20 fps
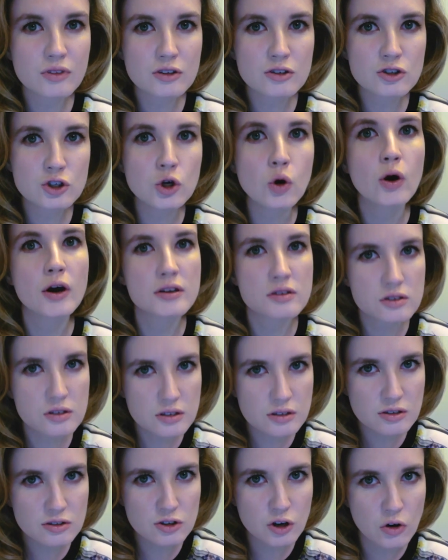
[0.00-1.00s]
choice,
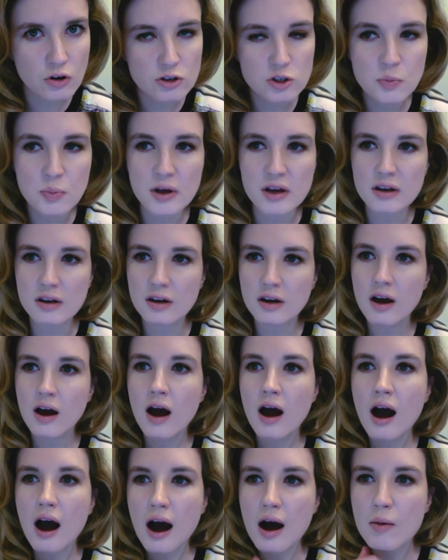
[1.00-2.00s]
so to speak.
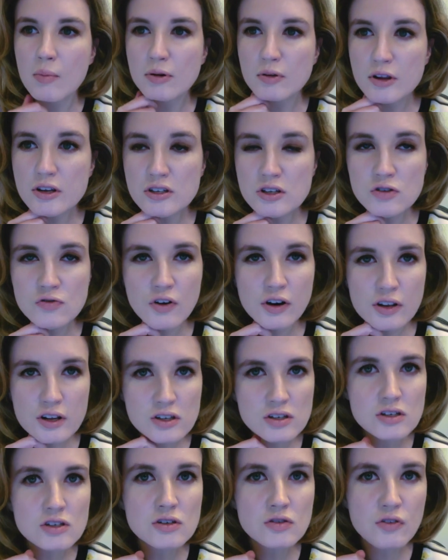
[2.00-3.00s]
But
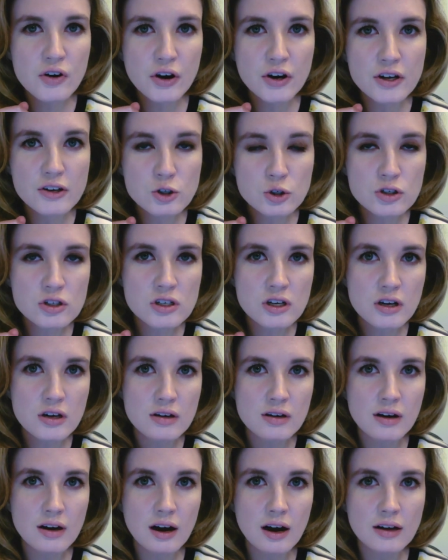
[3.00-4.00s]
this is a very
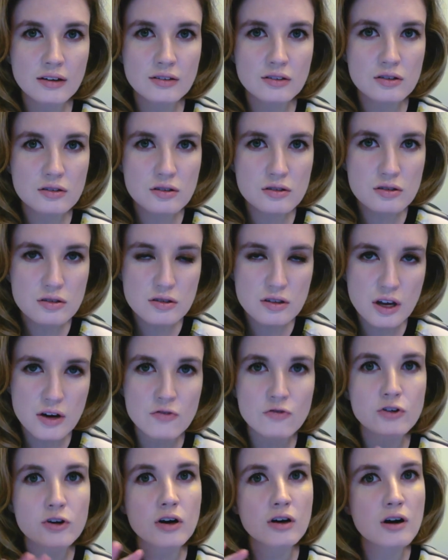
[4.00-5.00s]
interesting thing
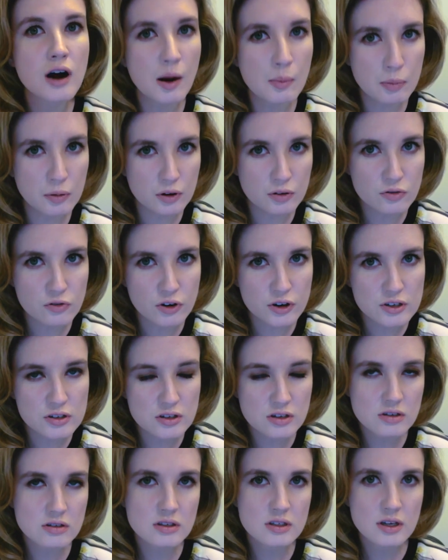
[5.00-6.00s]
for a couple of
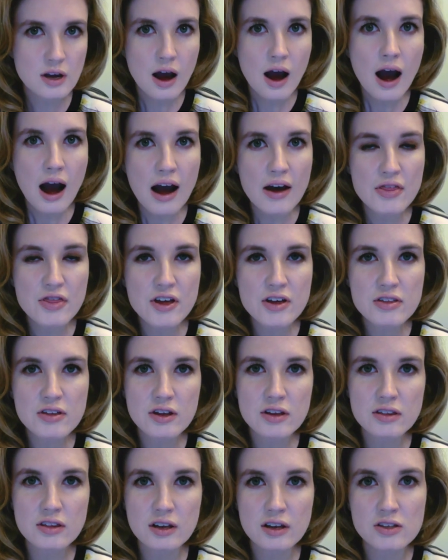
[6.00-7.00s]
reasons. I think
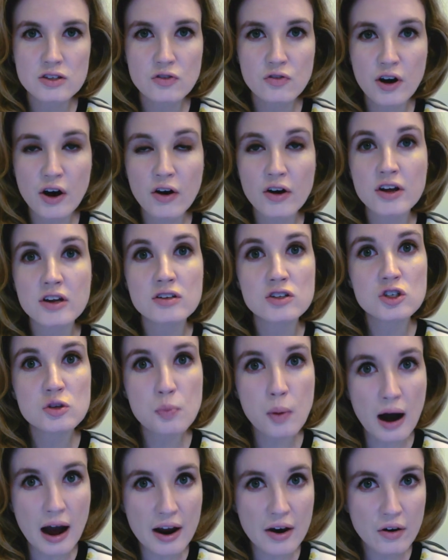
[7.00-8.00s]
that it's very
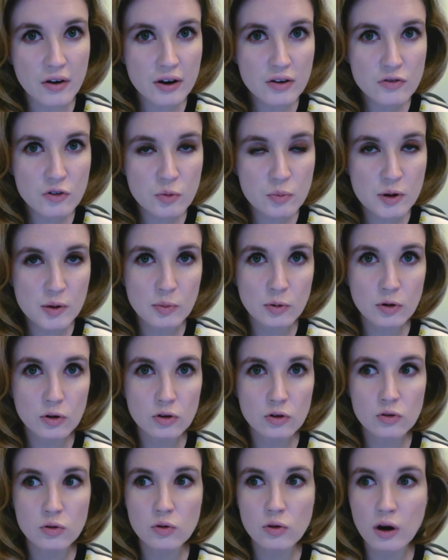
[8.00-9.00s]
inspiring for people
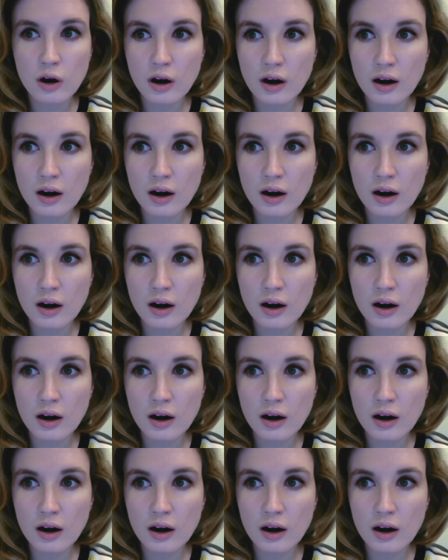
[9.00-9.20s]
who,